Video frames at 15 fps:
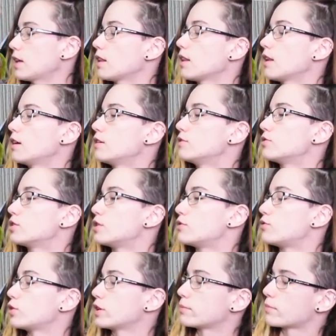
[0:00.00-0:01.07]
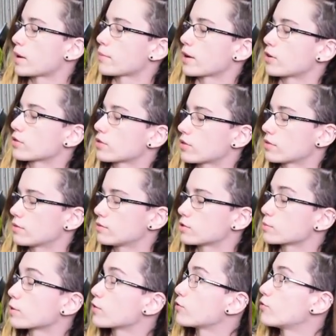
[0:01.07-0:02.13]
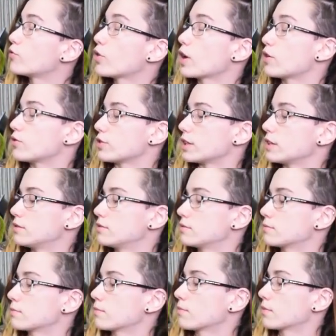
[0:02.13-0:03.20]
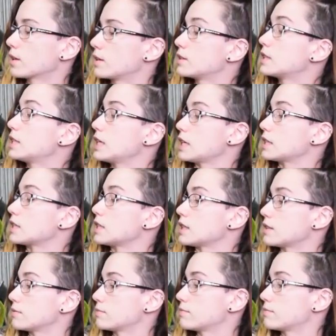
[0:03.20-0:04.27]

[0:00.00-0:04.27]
Loved the foot in my mouth. It was my favorite. It's tasty.